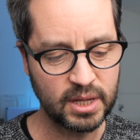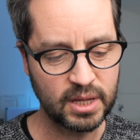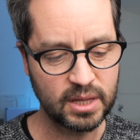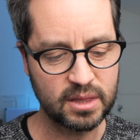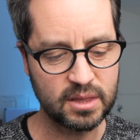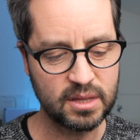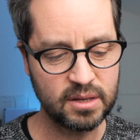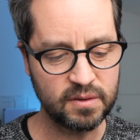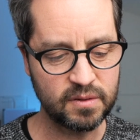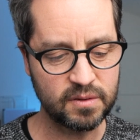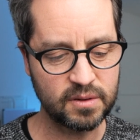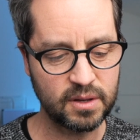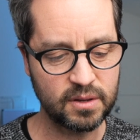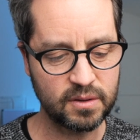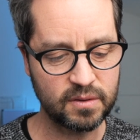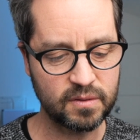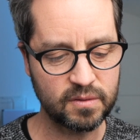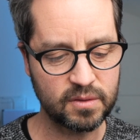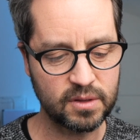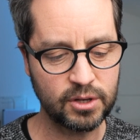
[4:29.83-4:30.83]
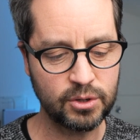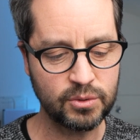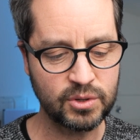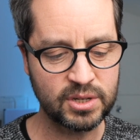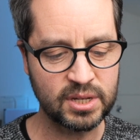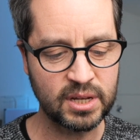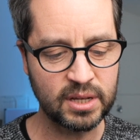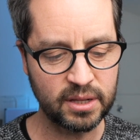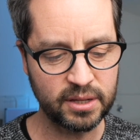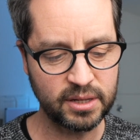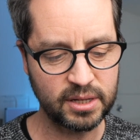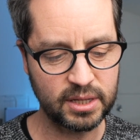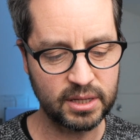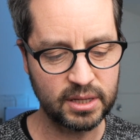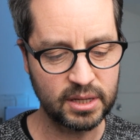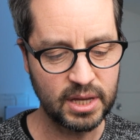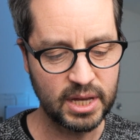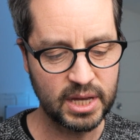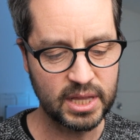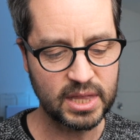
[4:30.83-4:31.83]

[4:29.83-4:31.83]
This is the utility